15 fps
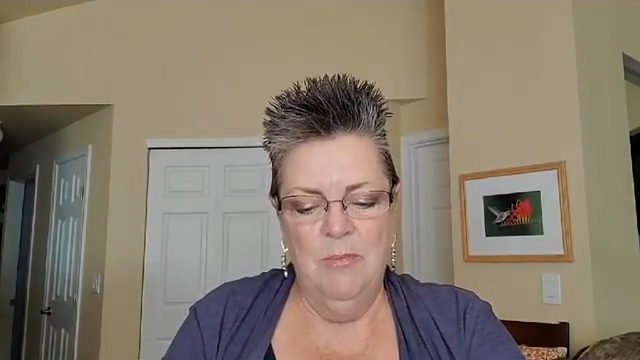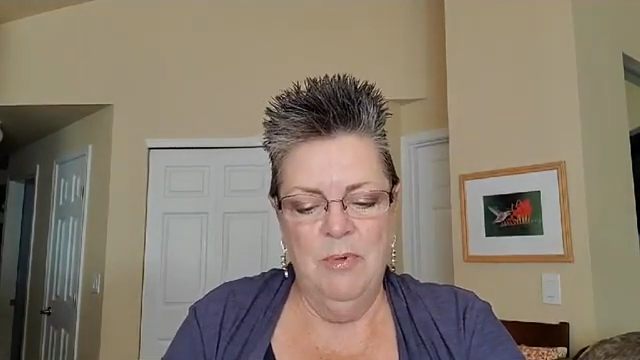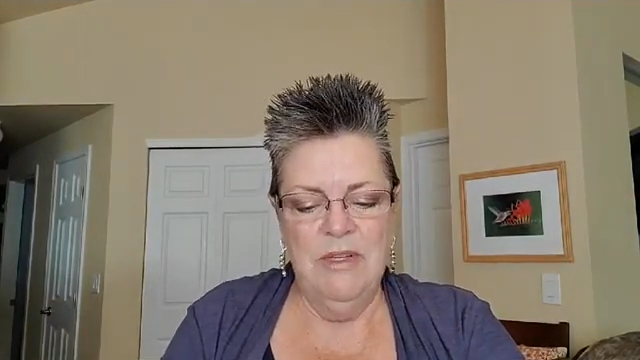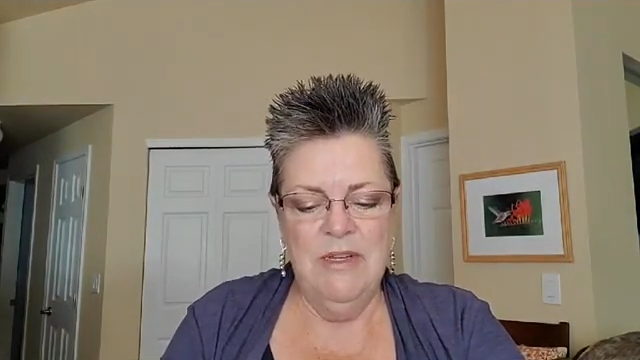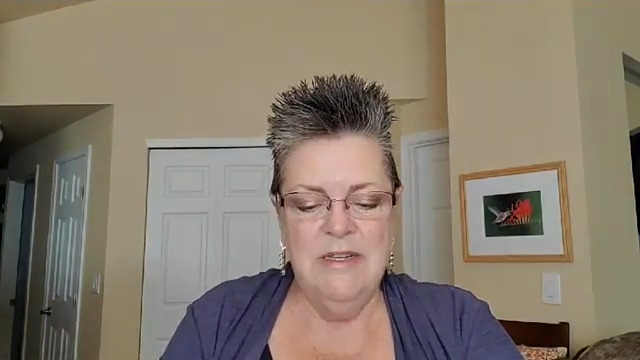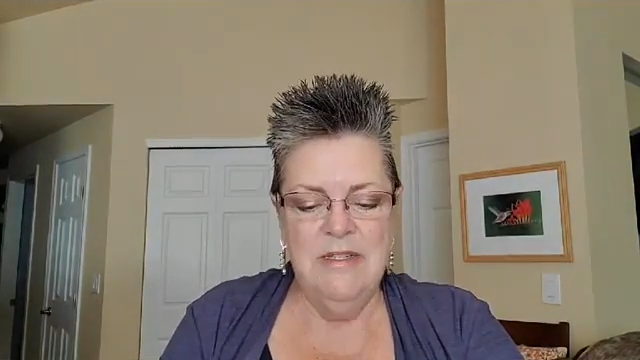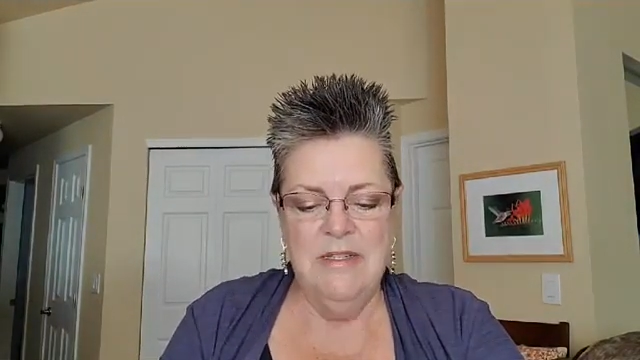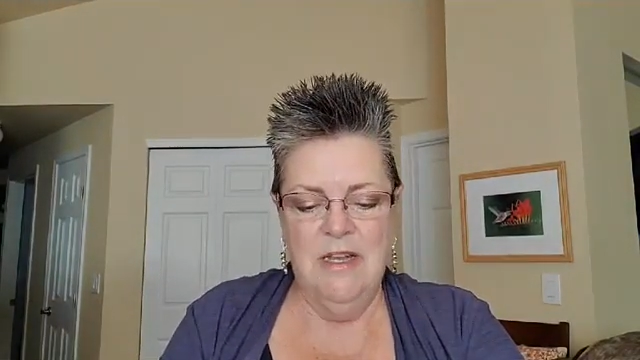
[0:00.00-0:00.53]

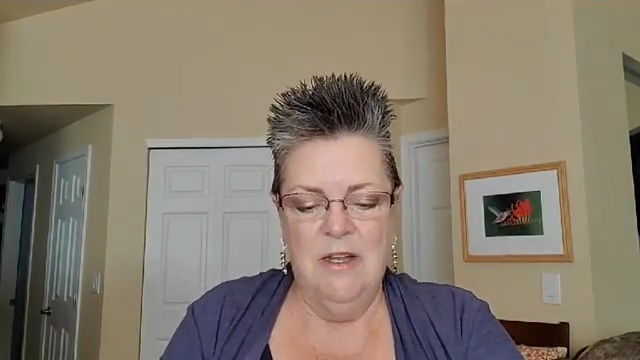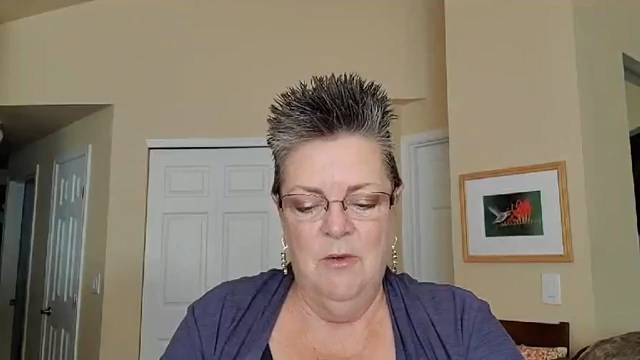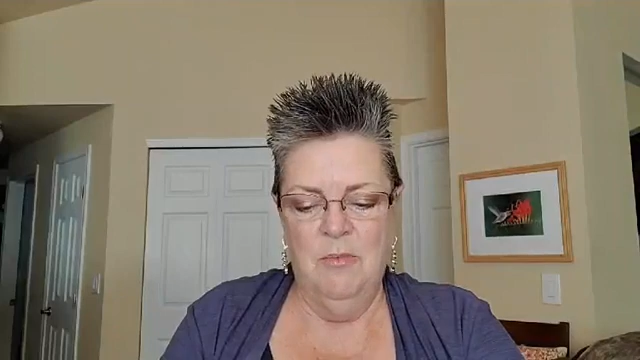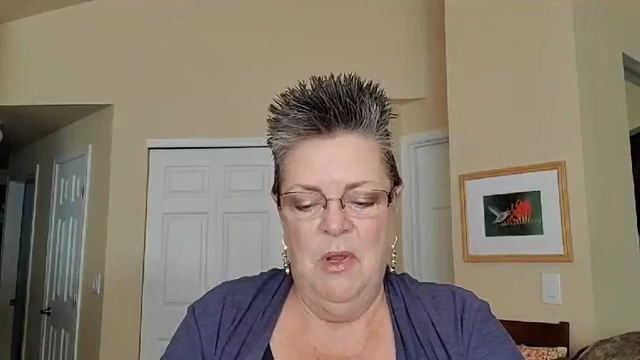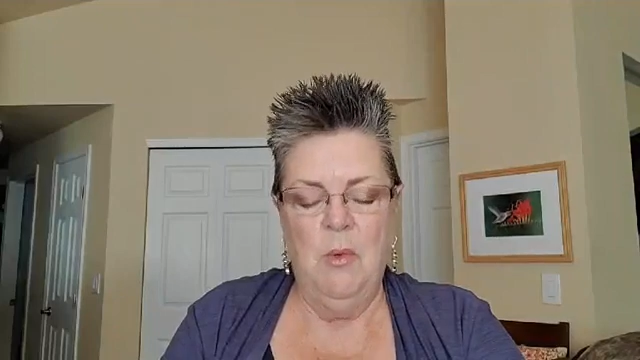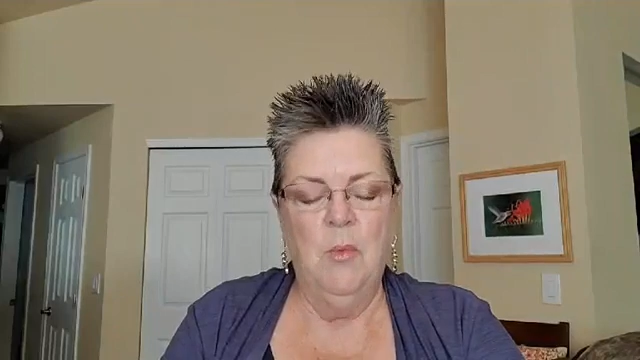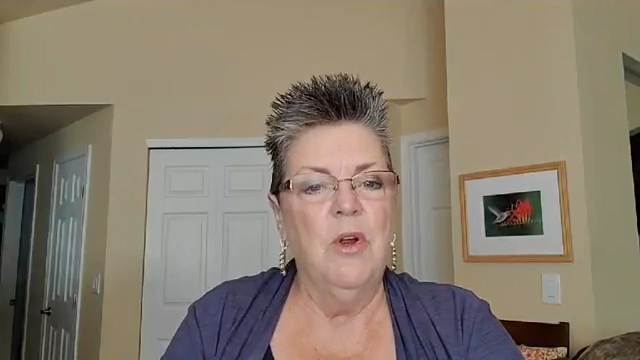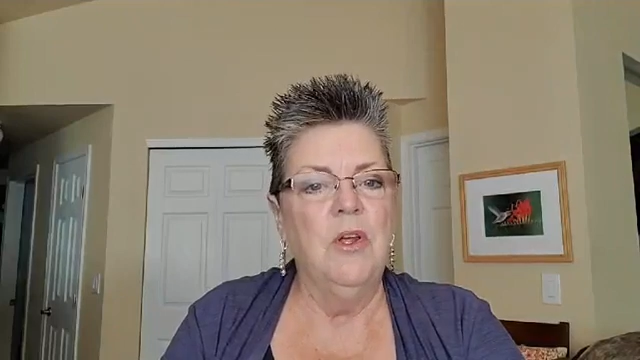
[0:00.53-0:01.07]
please tell
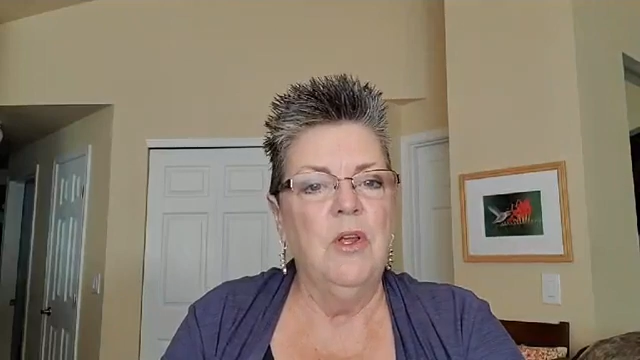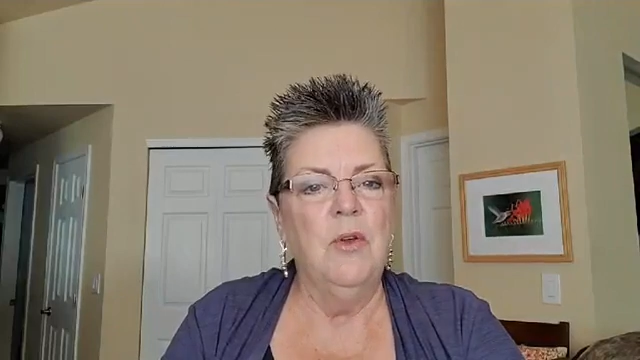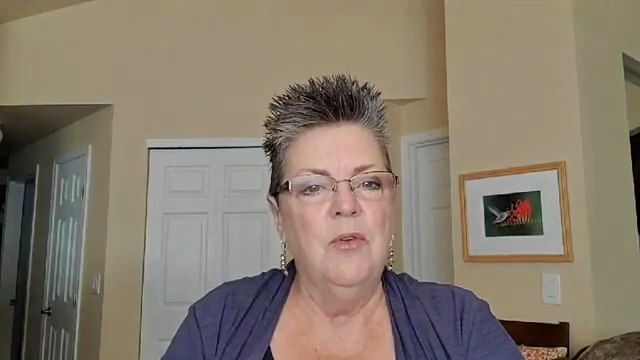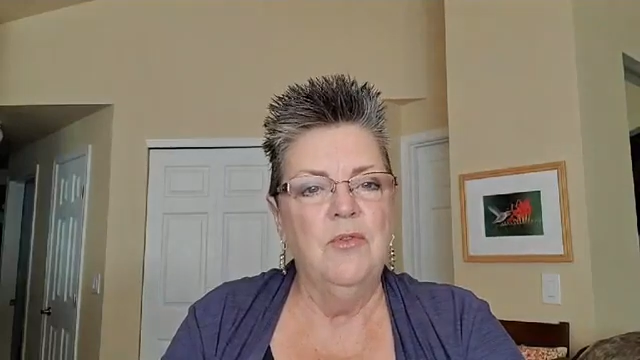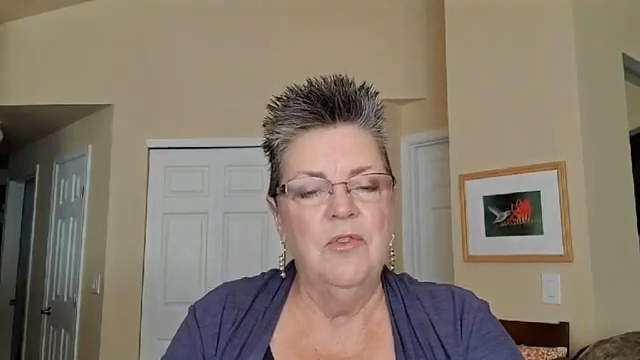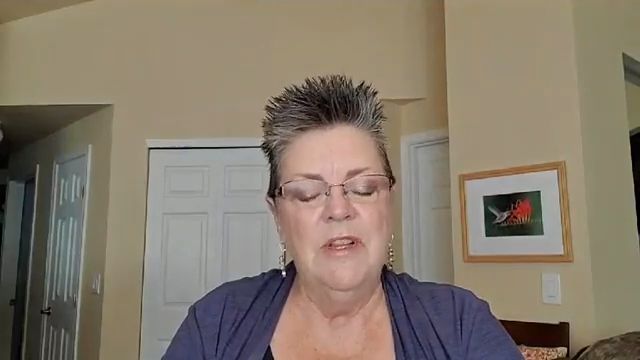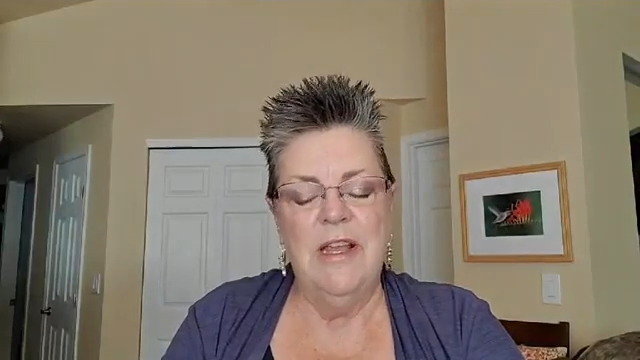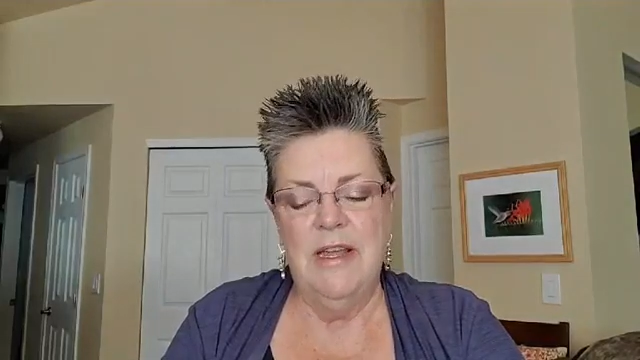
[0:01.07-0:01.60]
me where you
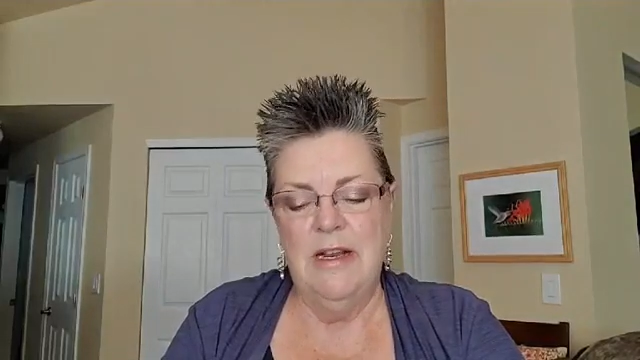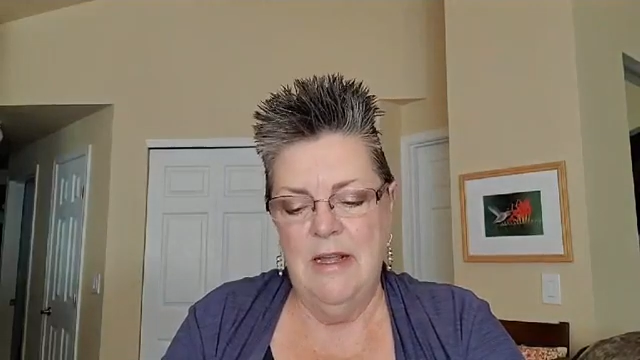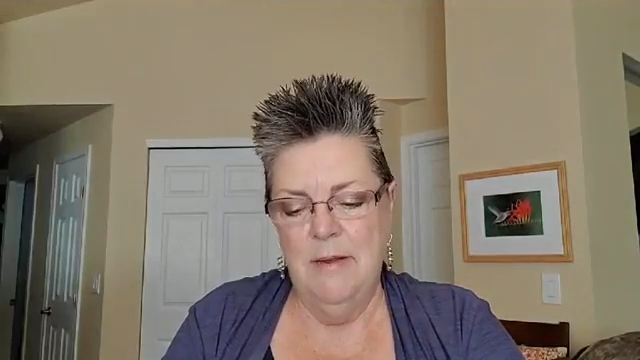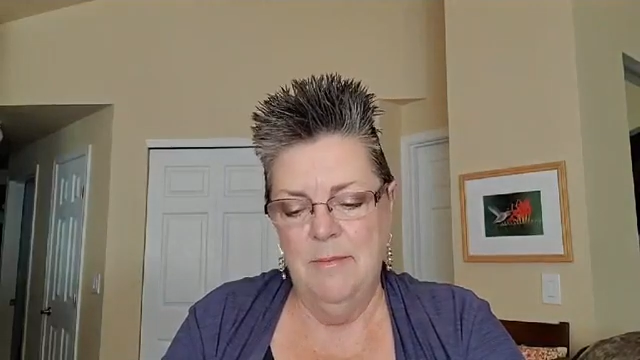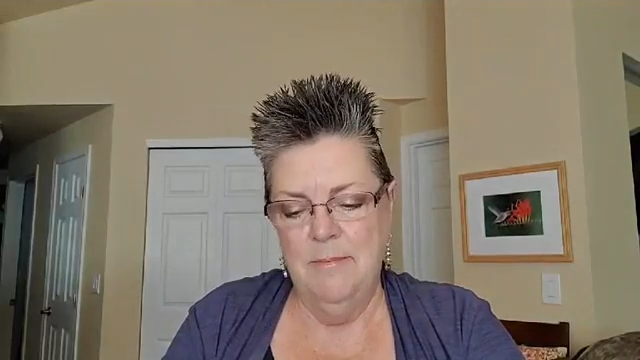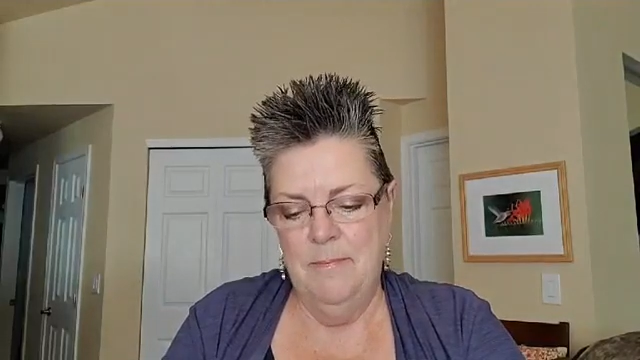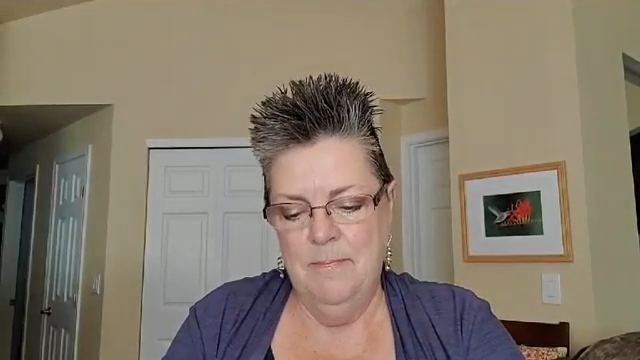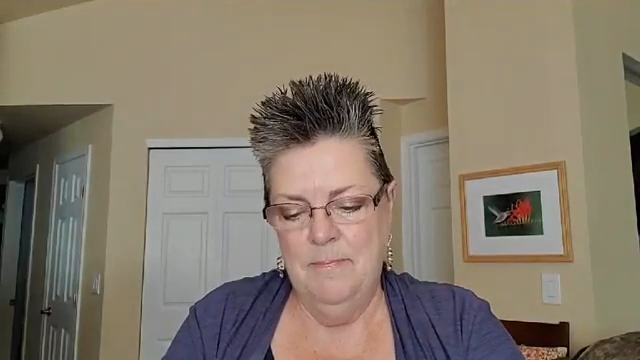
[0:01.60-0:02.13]
have laid
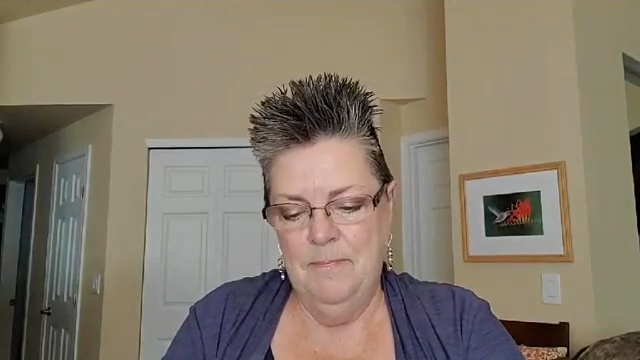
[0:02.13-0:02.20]
him."